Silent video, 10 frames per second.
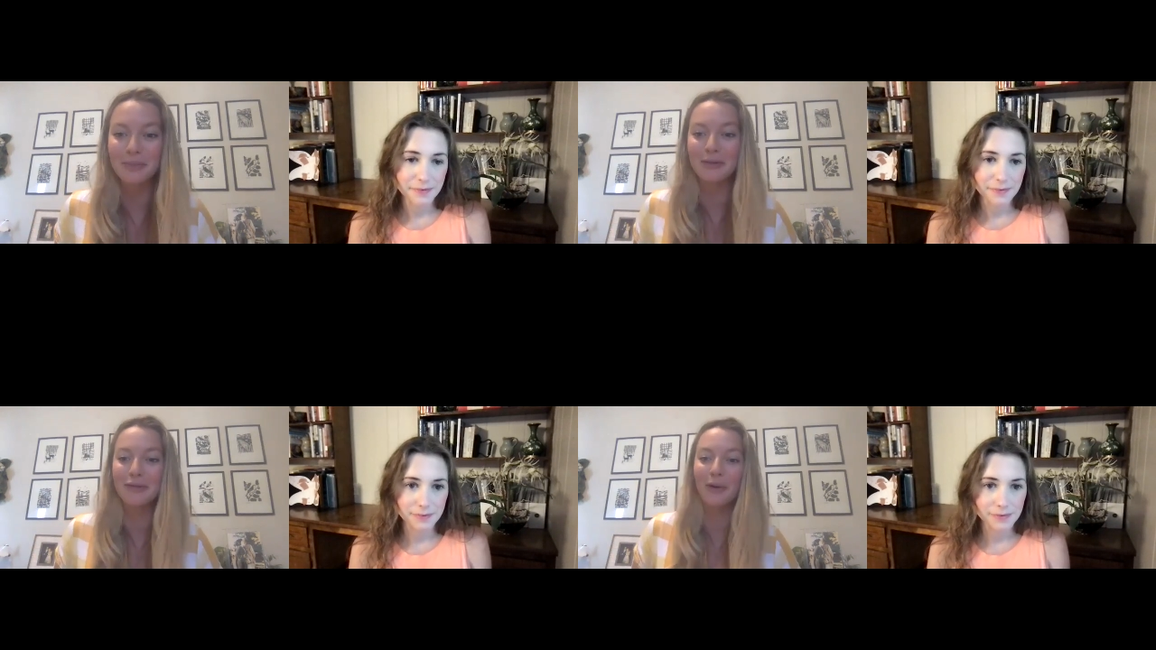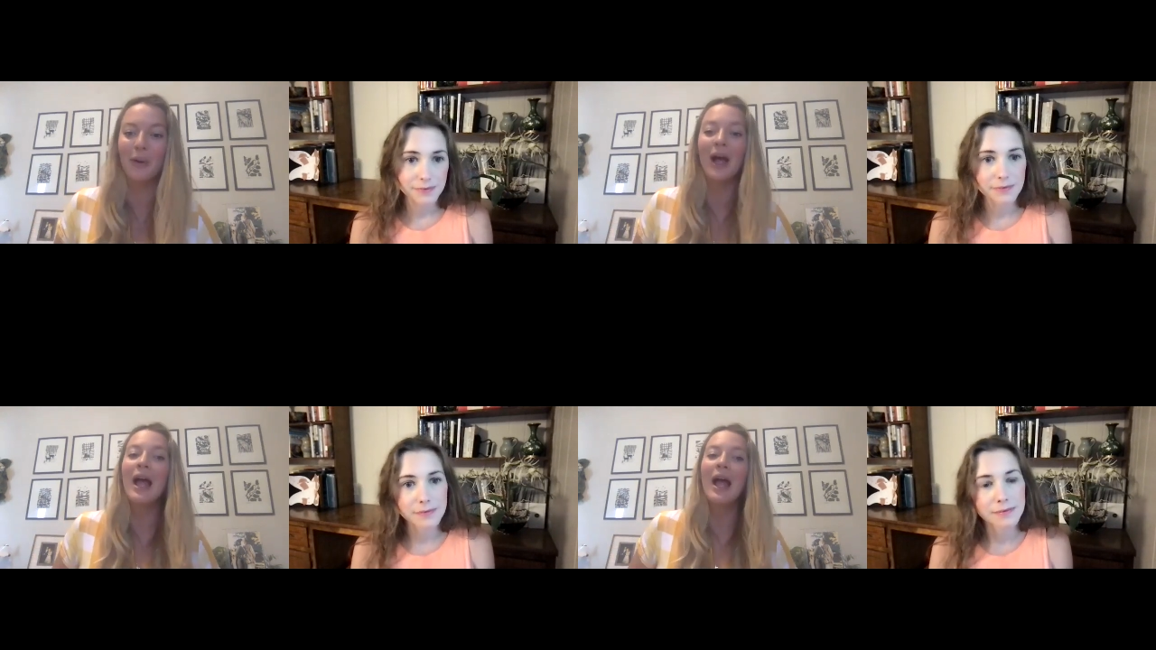Speaker 1: before.
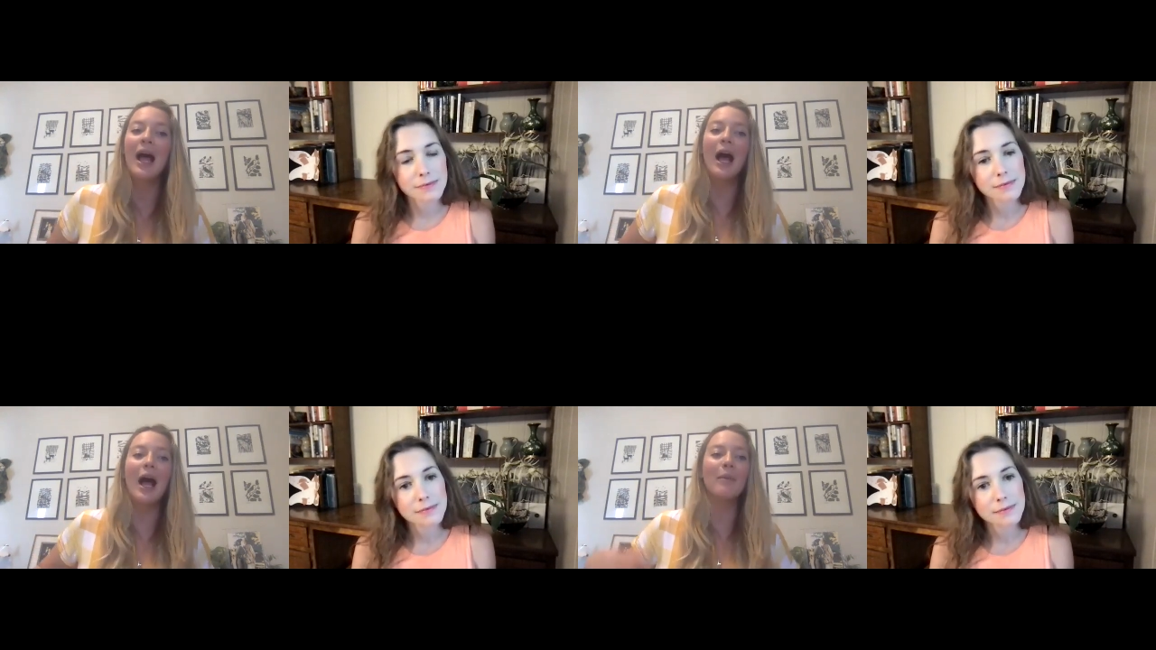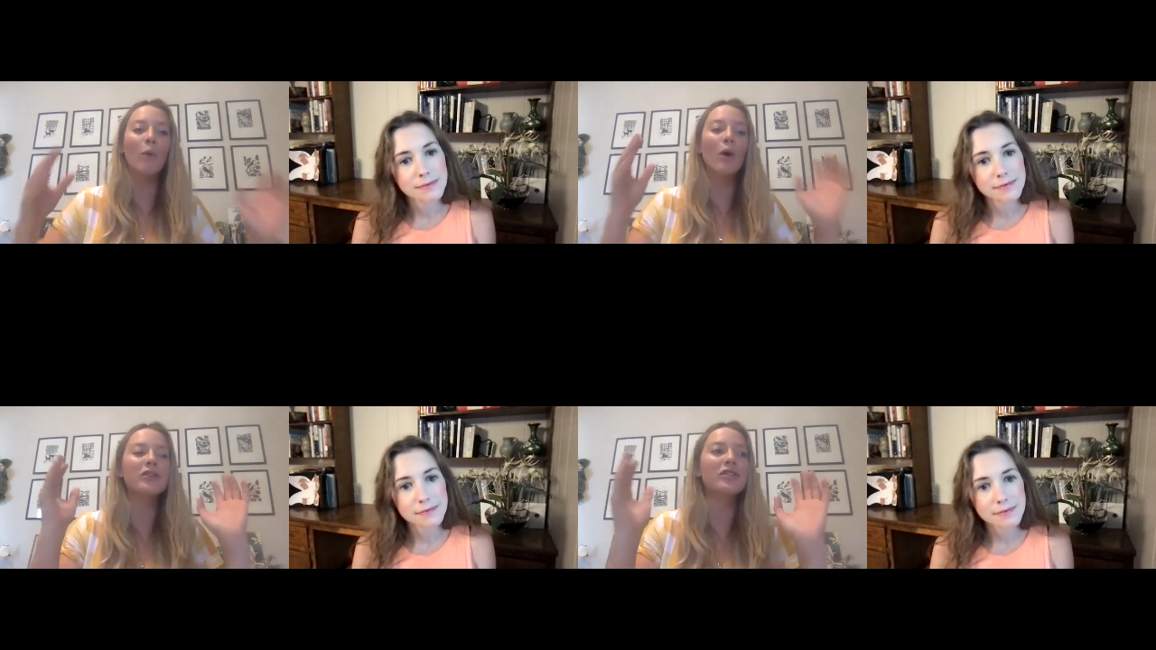Um,
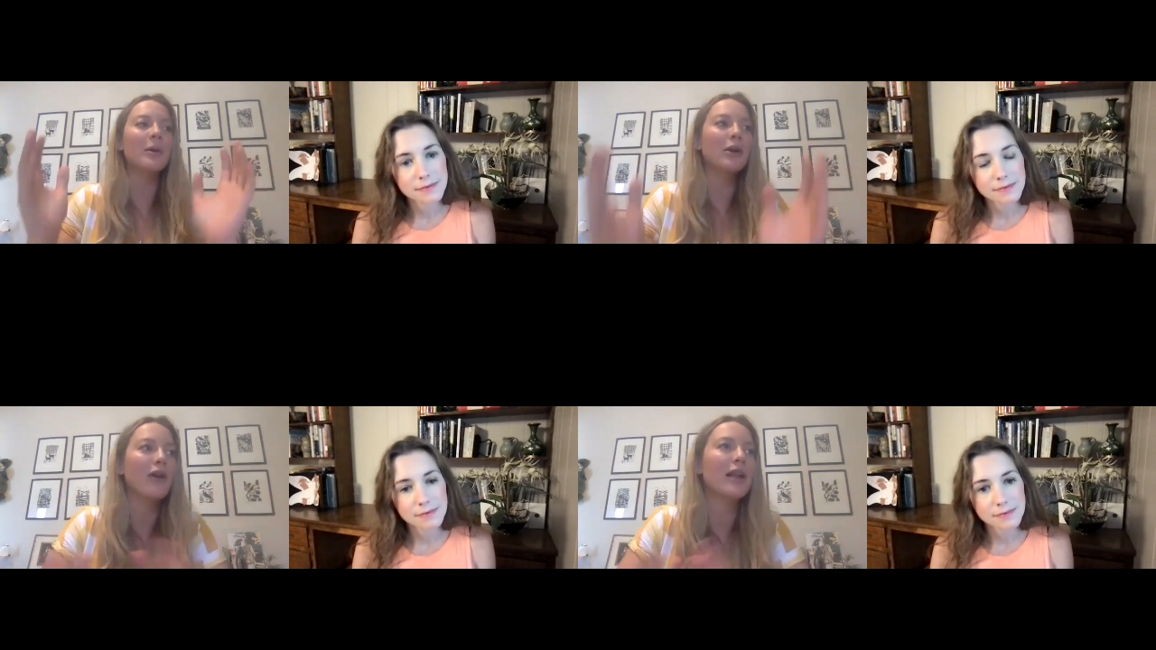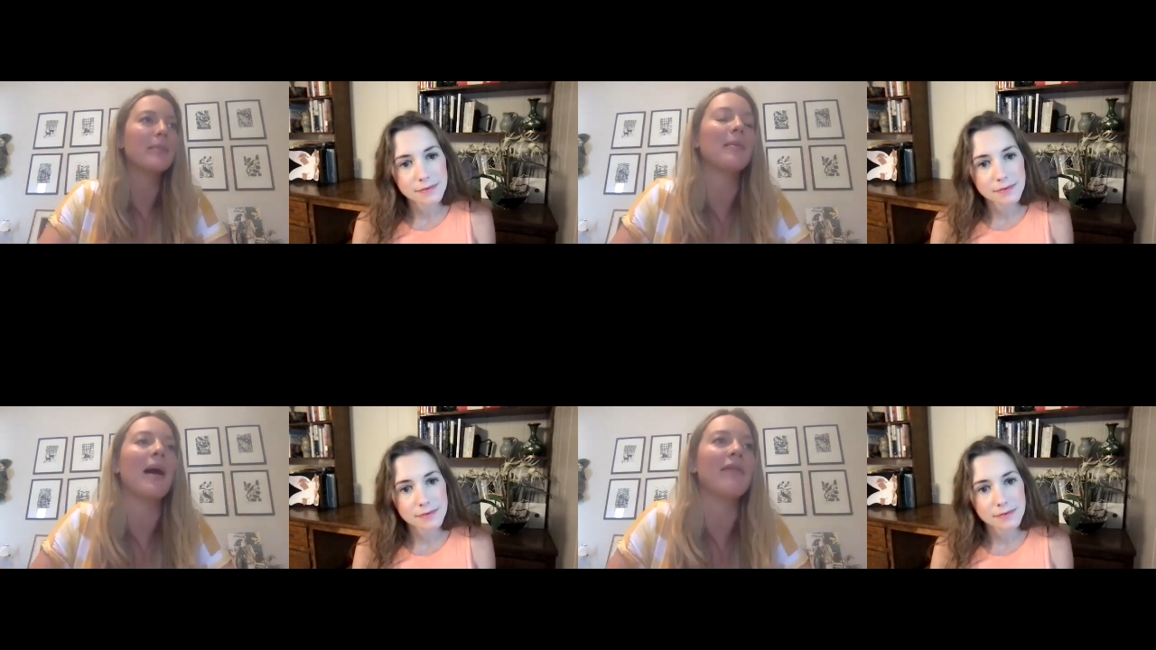what's so incredible
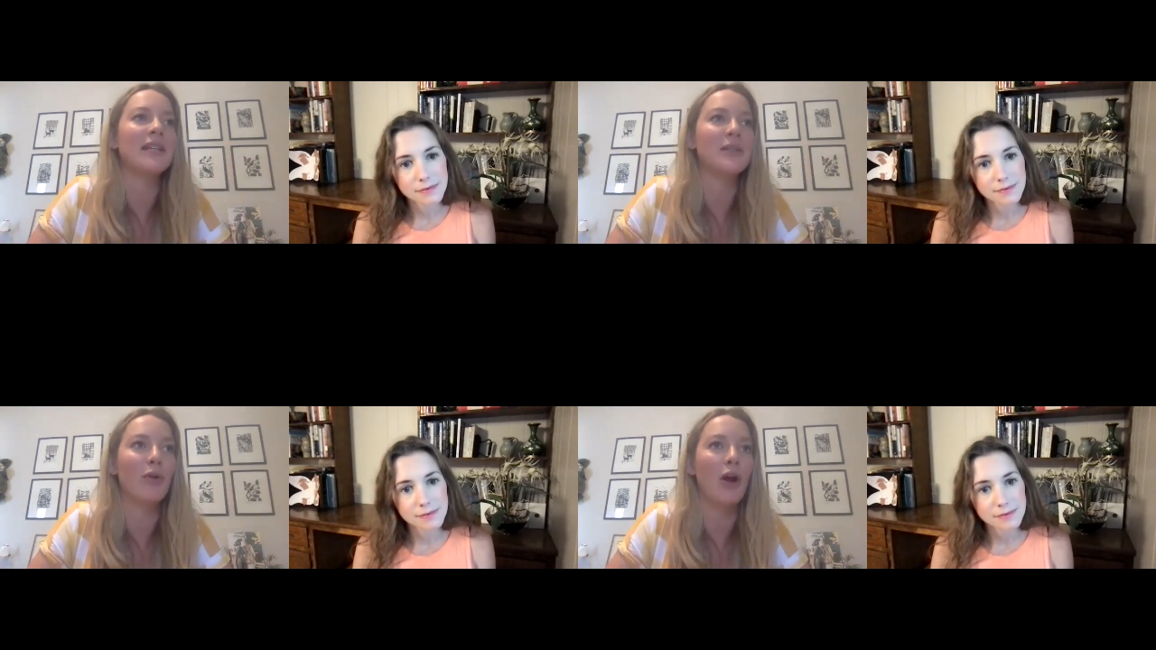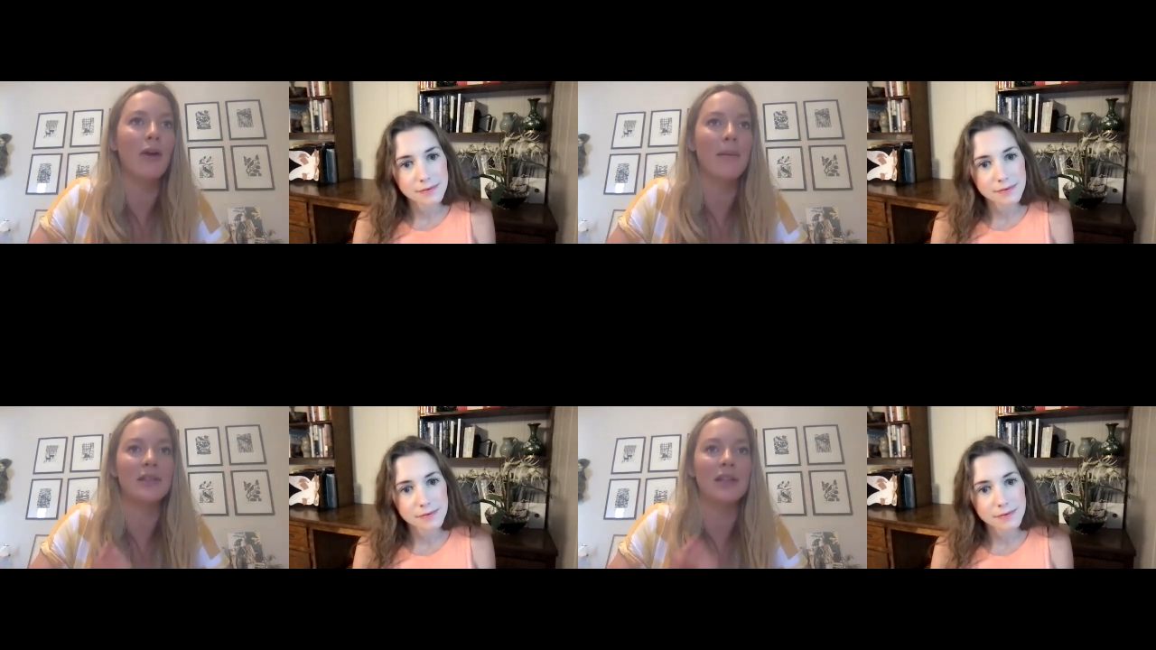about this program,
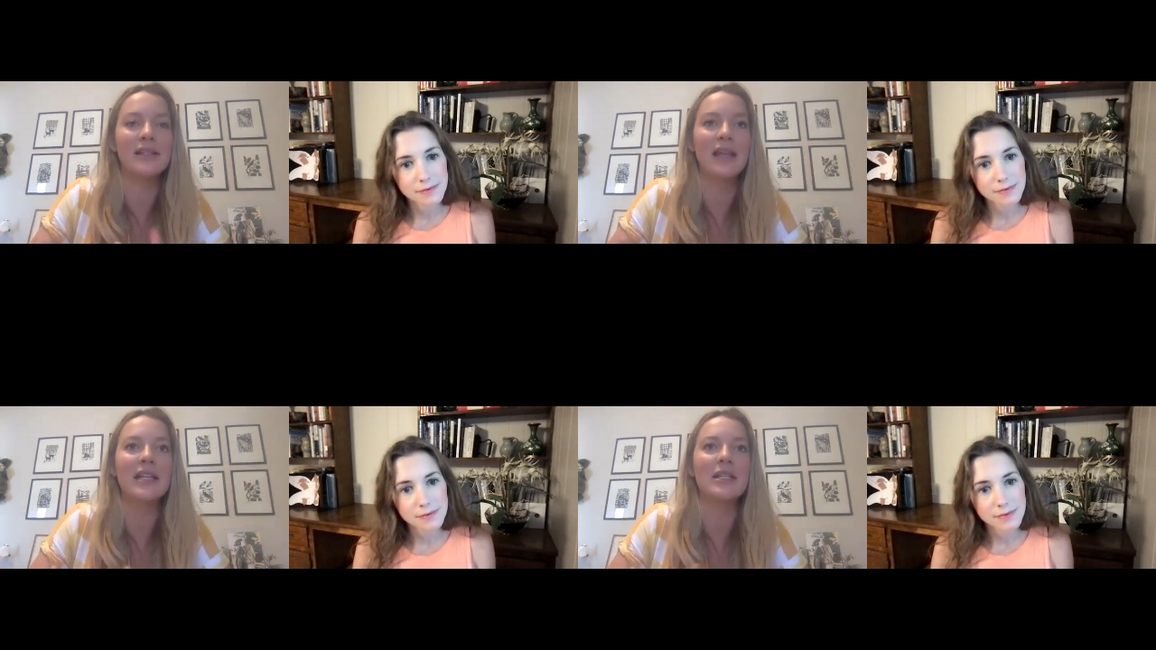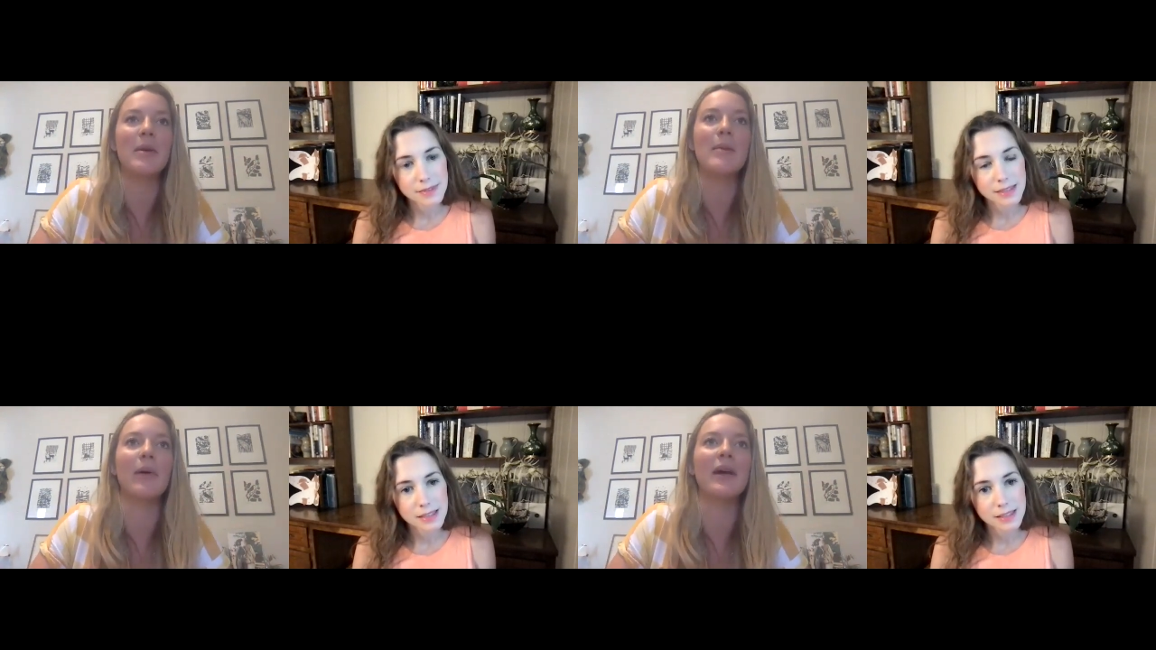as I say to
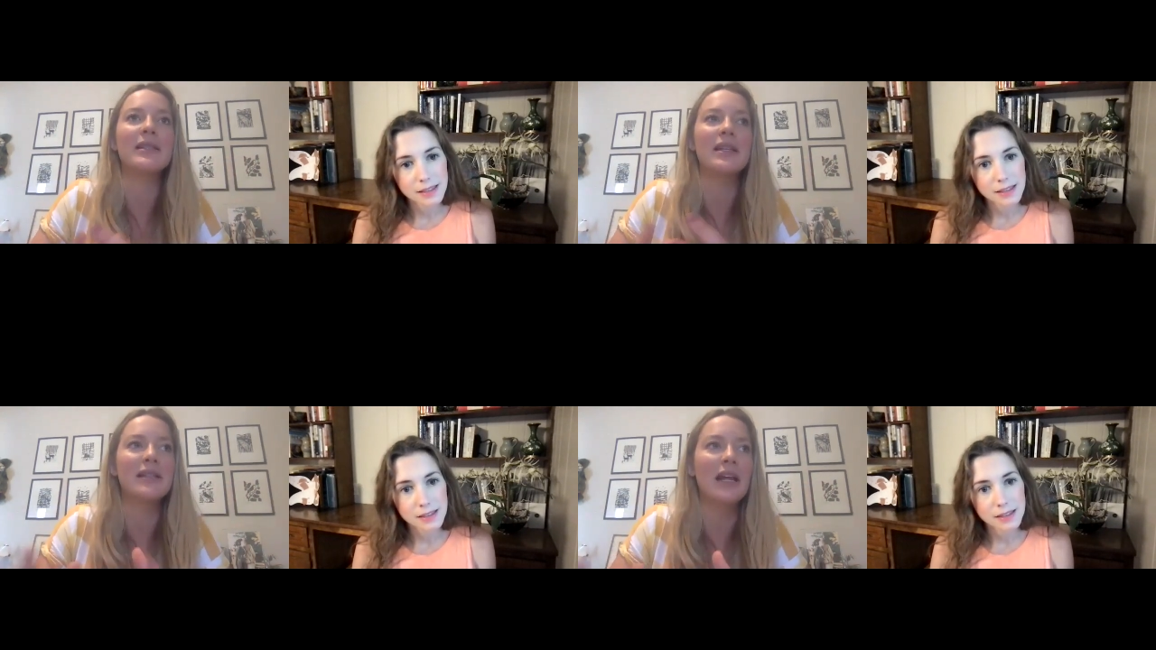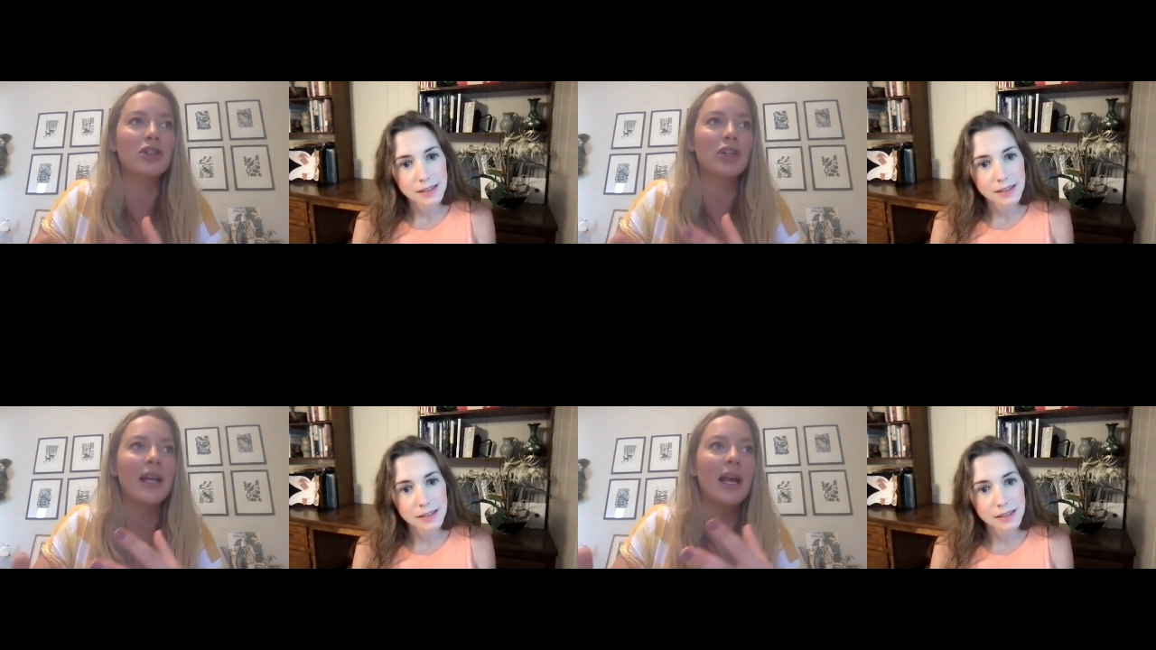people, it's
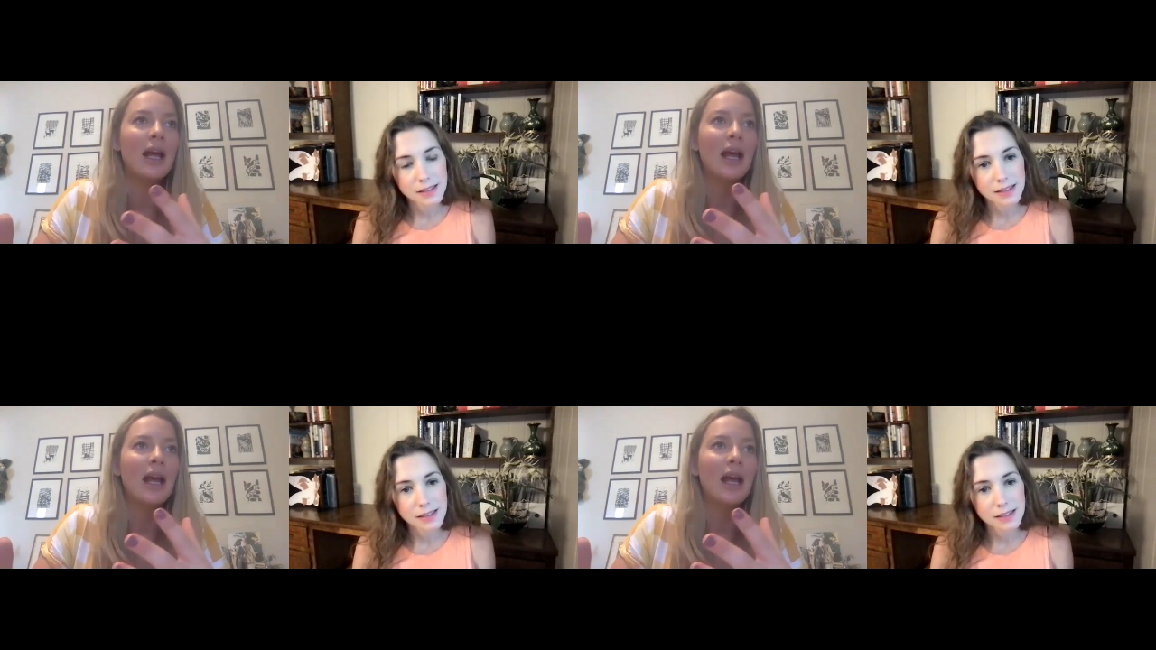essentially